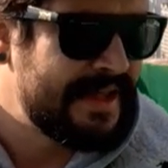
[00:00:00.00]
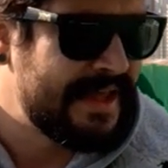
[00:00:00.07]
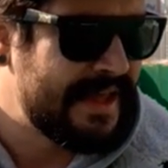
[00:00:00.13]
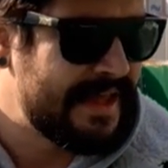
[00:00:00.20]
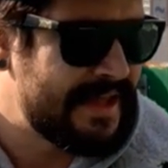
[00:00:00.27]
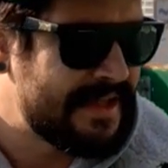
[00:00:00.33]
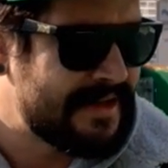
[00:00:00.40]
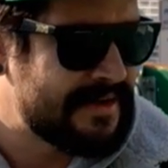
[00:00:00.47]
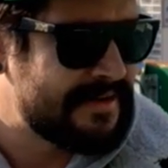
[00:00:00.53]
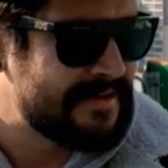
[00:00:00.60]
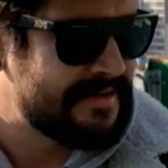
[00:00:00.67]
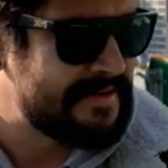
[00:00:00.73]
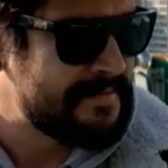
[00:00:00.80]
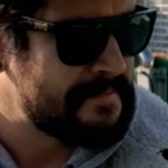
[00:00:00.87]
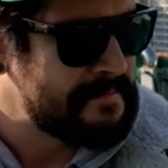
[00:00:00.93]
And
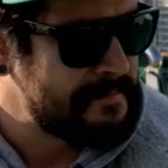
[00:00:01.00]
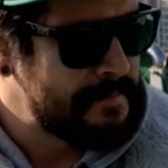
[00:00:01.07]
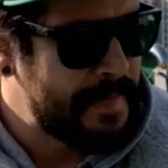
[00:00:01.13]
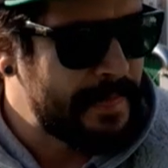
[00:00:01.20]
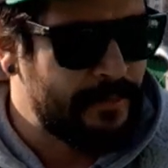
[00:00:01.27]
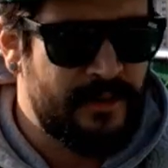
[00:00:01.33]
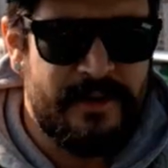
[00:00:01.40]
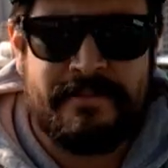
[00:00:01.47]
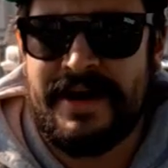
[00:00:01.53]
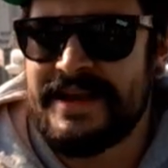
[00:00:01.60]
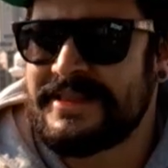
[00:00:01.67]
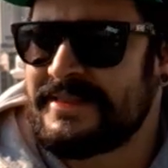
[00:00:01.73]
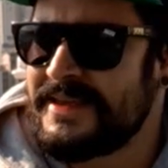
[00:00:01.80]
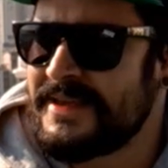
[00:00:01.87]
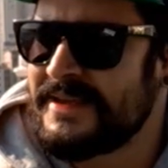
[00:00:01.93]
one
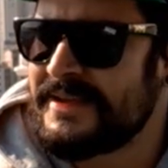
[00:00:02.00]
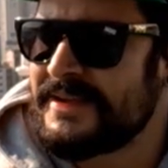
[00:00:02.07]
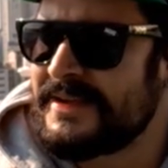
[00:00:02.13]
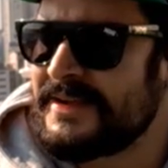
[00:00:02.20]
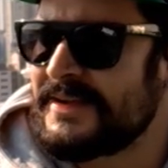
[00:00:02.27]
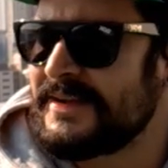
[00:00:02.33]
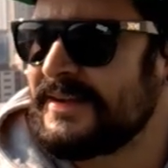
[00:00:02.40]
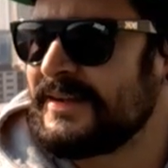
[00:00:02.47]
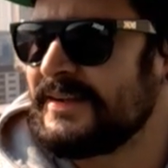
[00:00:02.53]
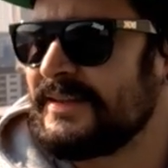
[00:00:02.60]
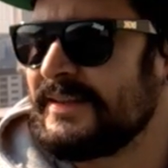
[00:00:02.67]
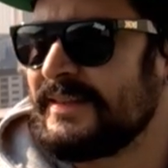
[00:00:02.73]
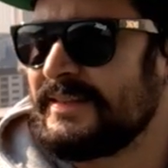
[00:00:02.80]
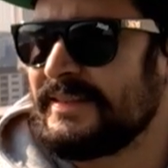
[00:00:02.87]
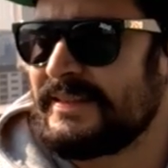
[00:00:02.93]
might think,
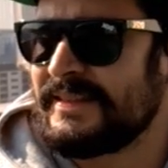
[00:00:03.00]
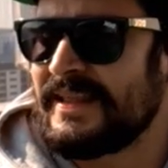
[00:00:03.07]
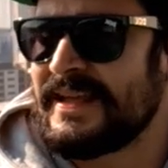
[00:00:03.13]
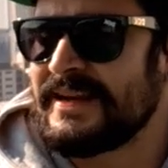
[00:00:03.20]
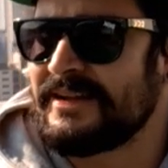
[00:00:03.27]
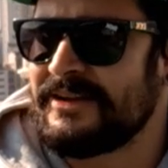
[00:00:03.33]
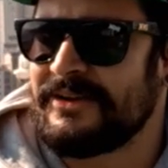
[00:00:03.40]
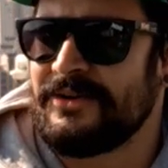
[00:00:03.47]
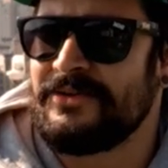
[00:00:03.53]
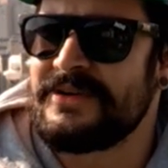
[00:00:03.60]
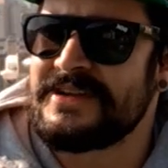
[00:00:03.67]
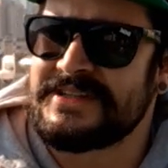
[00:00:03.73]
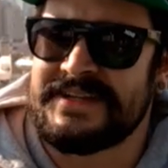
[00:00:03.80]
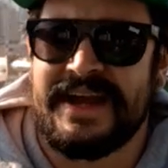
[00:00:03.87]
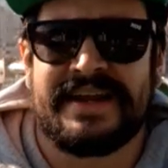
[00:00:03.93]
that
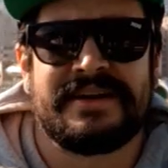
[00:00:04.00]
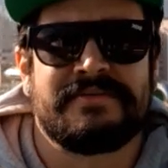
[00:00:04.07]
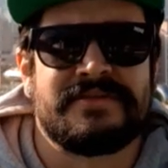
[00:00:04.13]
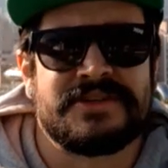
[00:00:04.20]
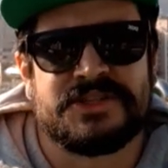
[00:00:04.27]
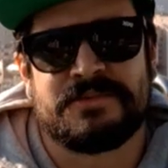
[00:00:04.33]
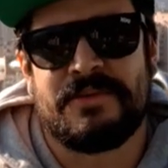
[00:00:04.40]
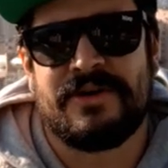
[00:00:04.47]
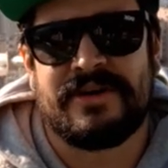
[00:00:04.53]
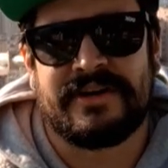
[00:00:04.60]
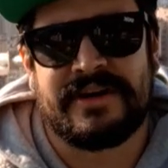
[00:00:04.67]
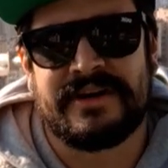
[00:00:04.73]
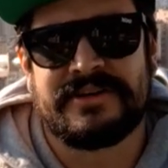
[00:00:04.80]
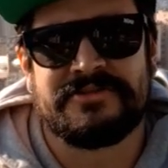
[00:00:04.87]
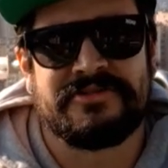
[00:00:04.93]
Korea is kind of a small
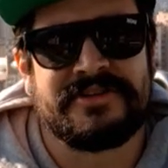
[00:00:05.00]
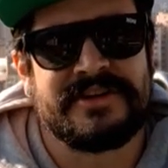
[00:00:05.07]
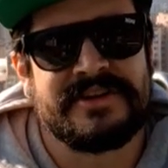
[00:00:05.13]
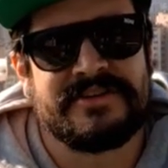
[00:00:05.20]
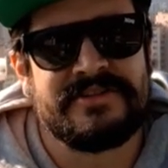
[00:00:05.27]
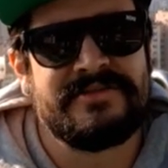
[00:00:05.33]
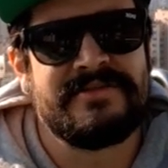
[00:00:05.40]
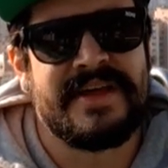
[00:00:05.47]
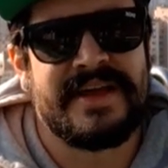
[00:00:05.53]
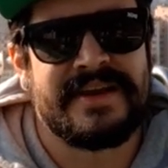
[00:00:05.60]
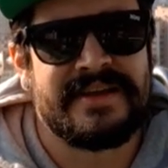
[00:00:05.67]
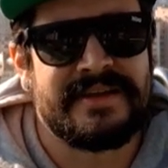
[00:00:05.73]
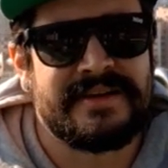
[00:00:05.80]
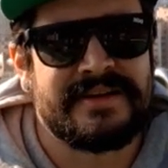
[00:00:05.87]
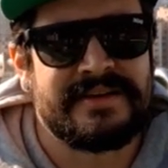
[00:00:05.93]
country to do that
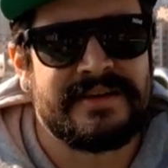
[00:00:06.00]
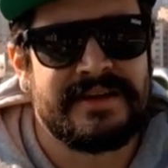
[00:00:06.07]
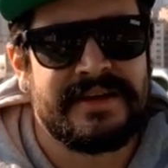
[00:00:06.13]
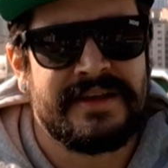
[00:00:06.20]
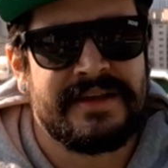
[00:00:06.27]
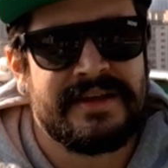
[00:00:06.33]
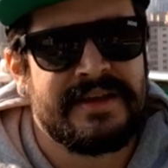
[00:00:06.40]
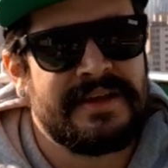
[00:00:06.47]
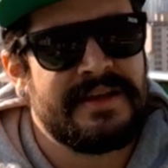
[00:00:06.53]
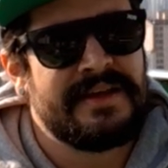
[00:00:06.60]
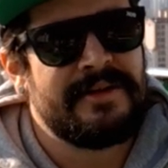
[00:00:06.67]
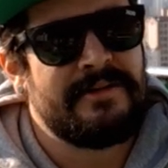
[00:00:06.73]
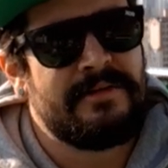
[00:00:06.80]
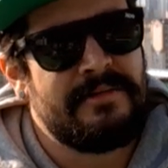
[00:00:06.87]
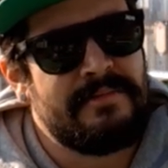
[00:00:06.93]
in.
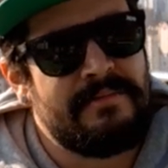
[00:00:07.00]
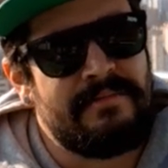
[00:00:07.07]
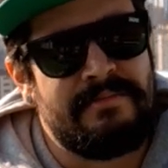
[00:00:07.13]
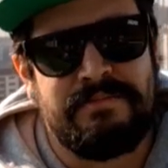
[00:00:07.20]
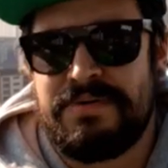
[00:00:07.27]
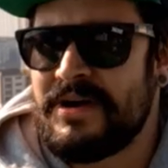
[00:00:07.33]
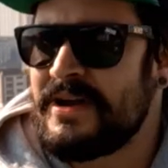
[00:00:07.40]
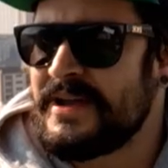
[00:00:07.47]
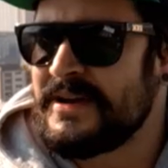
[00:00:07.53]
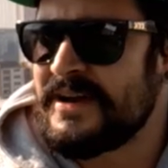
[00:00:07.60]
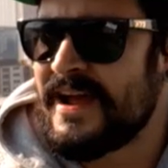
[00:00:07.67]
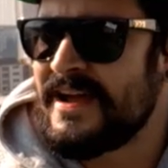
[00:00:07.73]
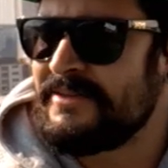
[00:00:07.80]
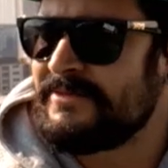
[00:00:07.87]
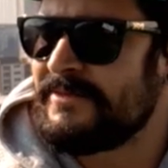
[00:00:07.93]
But
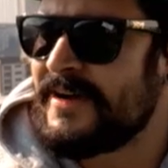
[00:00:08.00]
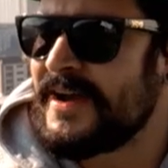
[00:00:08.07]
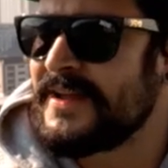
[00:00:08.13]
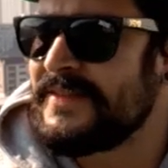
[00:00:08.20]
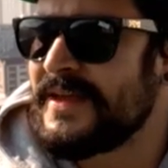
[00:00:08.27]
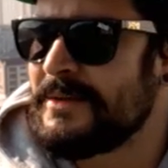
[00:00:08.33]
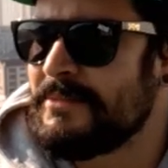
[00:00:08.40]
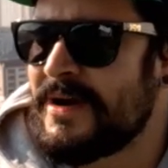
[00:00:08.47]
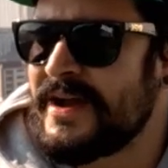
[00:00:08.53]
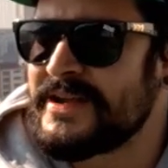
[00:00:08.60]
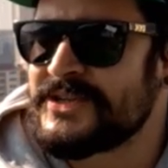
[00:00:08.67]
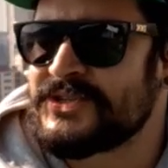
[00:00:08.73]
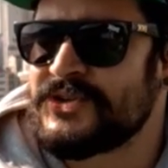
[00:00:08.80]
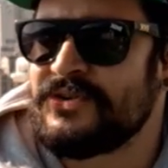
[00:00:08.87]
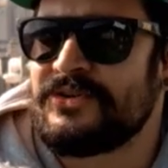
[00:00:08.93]
I find that
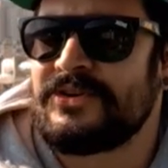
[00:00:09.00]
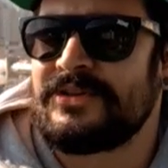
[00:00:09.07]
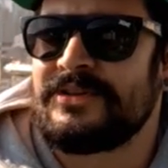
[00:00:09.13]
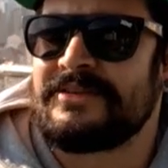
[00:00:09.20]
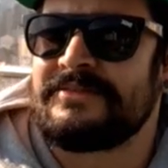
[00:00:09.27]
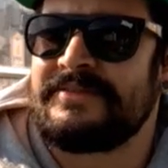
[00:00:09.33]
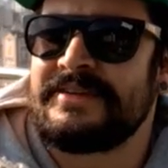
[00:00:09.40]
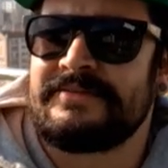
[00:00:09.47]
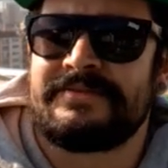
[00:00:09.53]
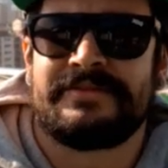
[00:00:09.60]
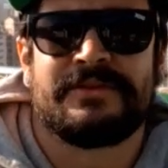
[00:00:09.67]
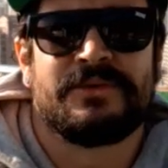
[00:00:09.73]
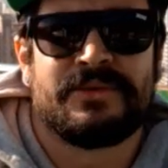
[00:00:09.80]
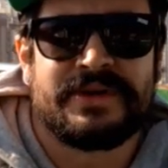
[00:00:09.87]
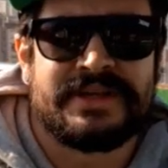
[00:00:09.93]
my circle of
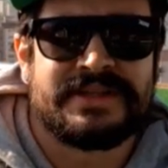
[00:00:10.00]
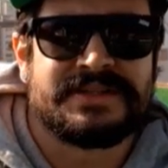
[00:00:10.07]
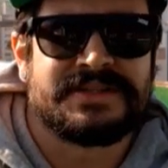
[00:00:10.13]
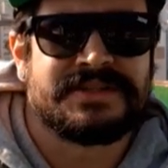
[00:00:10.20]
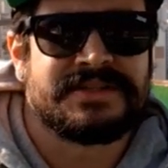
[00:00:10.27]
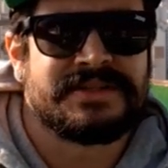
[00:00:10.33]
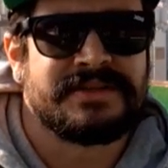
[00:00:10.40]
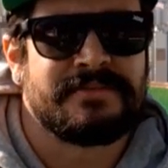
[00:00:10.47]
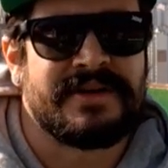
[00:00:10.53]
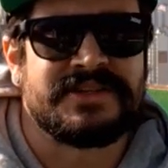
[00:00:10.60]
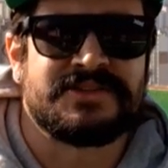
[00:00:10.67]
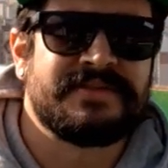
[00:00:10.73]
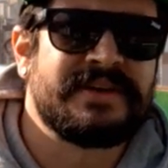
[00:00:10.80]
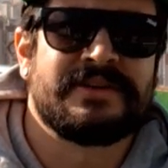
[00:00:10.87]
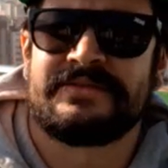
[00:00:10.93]
influence, my
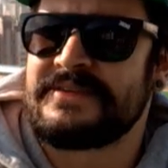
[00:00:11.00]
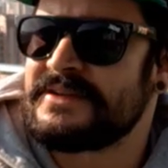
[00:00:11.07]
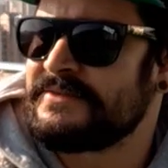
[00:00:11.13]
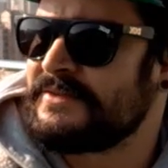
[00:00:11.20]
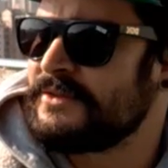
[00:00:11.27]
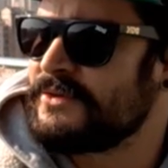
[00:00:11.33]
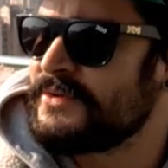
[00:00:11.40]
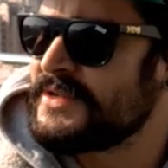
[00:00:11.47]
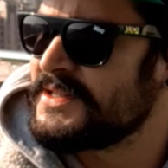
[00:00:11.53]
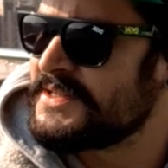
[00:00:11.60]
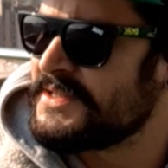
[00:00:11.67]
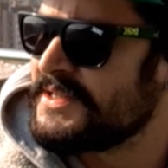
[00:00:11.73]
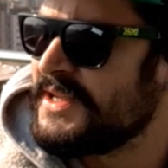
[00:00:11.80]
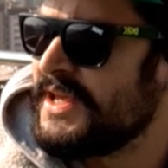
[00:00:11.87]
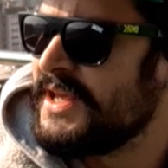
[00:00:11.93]
sphere of
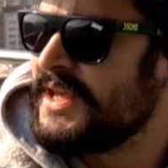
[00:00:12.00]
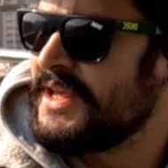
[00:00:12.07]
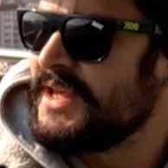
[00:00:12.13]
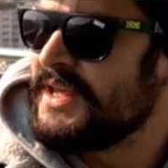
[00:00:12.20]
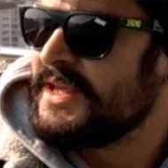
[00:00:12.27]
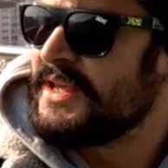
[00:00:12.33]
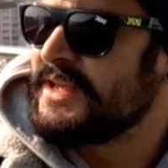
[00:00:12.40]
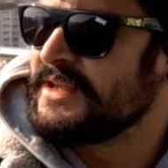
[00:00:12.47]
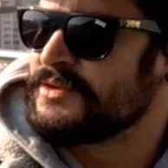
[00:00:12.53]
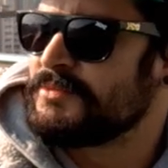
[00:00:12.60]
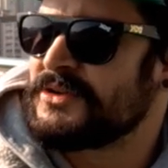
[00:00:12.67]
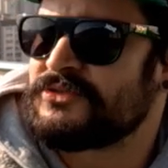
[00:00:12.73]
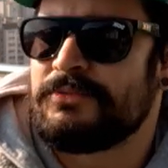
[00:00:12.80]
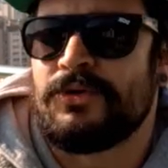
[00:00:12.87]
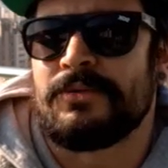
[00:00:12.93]
influence, is
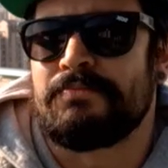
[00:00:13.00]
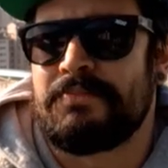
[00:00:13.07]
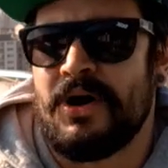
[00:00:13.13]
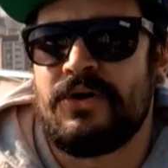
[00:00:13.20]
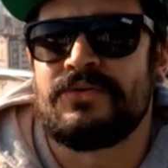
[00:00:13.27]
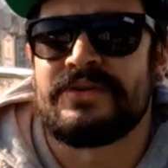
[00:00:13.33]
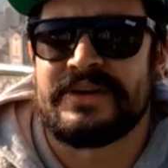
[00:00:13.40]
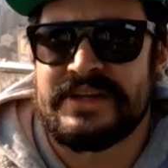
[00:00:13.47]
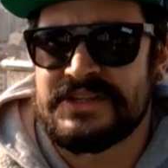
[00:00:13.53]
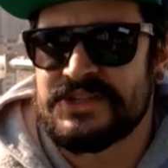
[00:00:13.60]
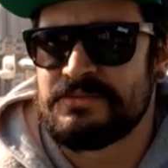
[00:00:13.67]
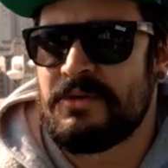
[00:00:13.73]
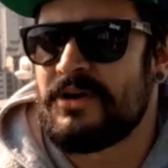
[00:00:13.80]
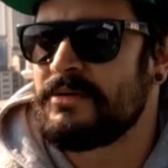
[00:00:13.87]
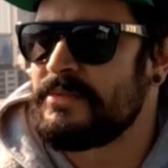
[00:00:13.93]
much more potent. It's
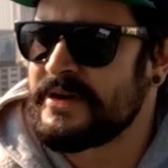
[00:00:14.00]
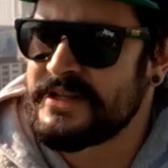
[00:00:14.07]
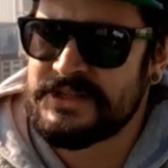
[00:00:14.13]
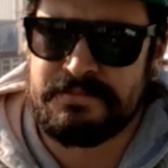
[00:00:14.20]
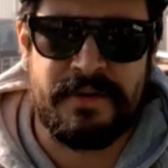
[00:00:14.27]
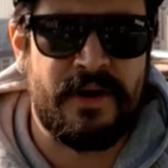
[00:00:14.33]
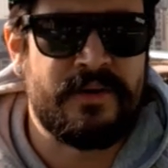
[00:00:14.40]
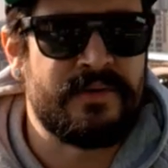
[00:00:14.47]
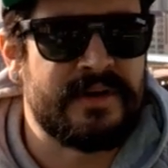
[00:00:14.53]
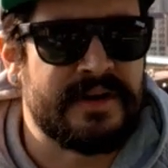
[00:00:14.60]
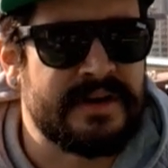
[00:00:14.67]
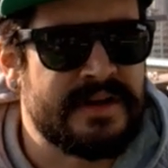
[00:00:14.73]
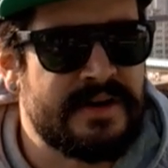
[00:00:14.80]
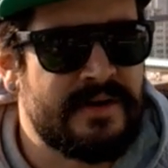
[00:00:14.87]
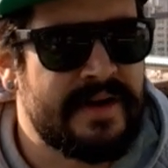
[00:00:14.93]
small, but it's
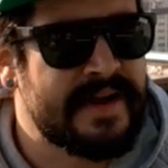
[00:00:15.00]
potent. You know,